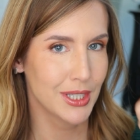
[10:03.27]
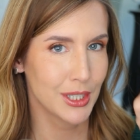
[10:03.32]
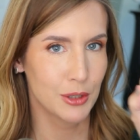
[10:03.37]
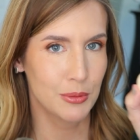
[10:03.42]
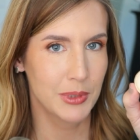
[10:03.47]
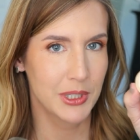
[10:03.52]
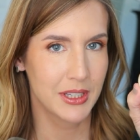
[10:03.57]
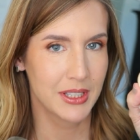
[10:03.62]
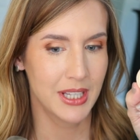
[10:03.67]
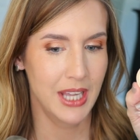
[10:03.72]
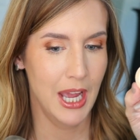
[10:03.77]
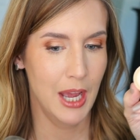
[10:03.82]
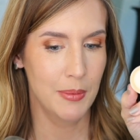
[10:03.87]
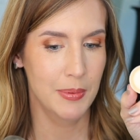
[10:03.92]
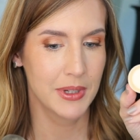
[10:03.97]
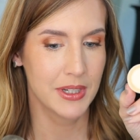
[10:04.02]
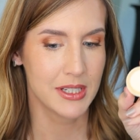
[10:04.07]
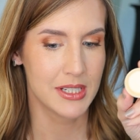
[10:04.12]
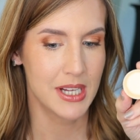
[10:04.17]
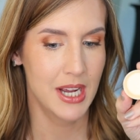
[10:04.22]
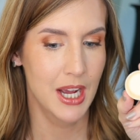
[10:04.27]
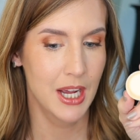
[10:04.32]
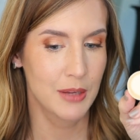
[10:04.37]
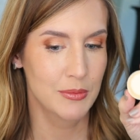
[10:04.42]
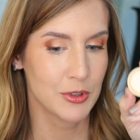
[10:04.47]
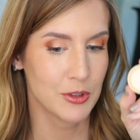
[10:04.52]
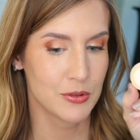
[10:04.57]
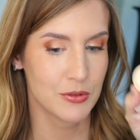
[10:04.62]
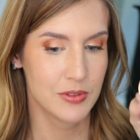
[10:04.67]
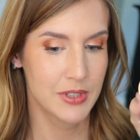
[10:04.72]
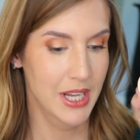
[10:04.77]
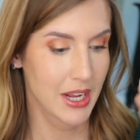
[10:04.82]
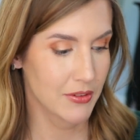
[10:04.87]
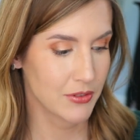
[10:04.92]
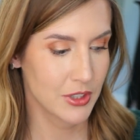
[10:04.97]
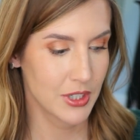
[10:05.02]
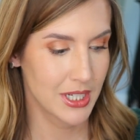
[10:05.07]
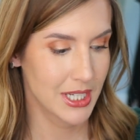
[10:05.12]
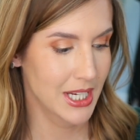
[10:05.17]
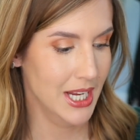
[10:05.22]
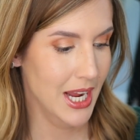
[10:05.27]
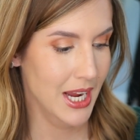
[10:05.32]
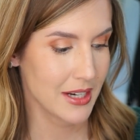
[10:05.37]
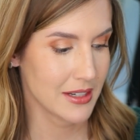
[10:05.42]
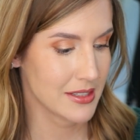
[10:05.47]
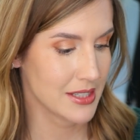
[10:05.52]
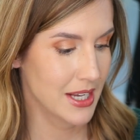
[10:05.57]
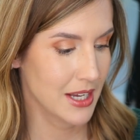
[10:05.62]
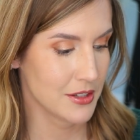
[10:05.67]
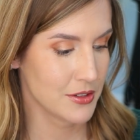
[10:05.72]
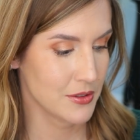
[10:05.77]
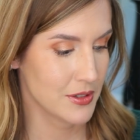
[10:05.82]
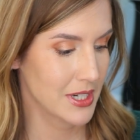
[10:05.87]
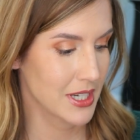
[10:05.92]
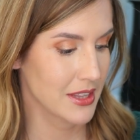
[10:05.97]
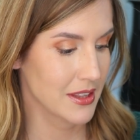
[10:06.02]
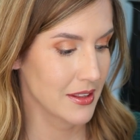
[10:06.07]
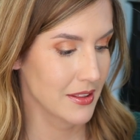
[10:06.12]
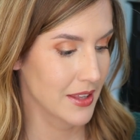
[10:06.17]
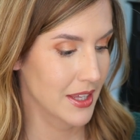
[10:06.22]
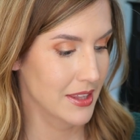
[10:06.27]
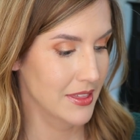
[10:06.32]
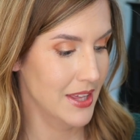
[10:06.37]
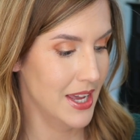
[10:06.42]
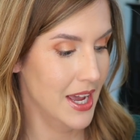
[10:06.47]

little bit in the cap at a time. There's never any excess or anything like